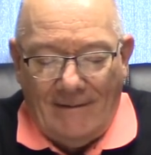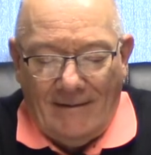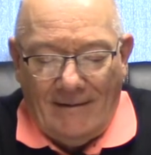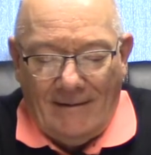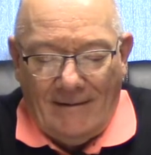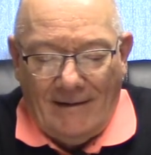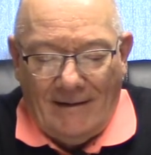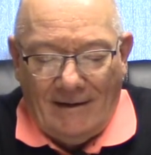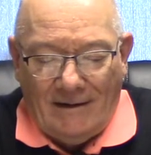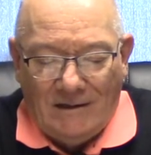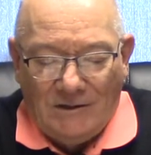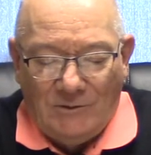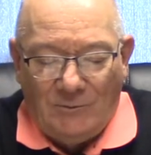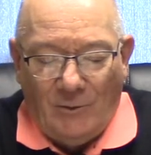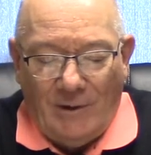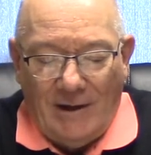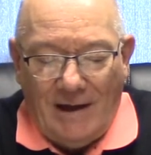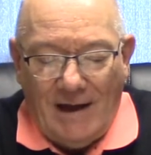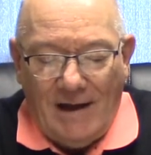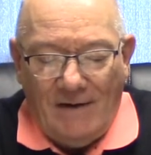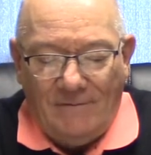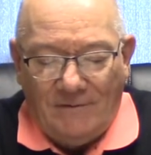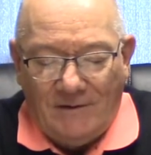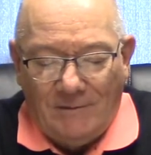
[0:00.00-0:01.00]
And as we
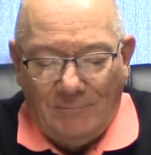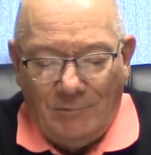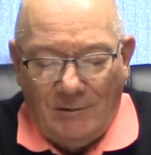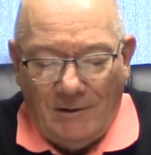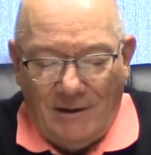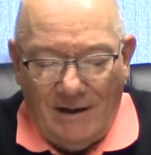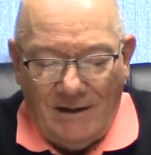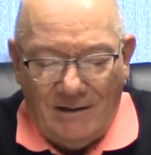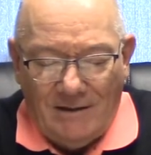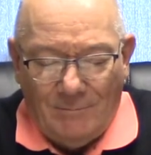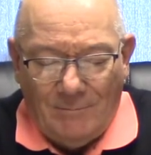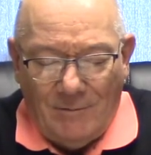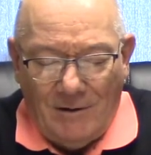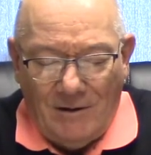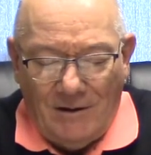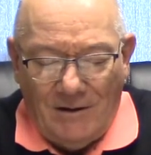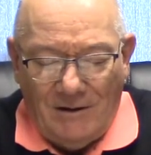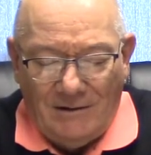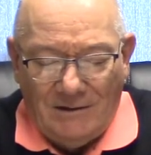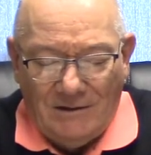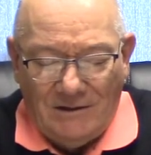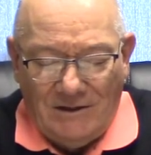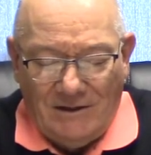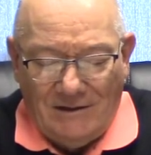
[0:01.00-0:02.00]
have to play the
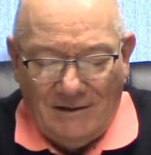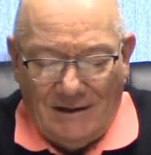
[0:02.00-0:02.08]
ball as it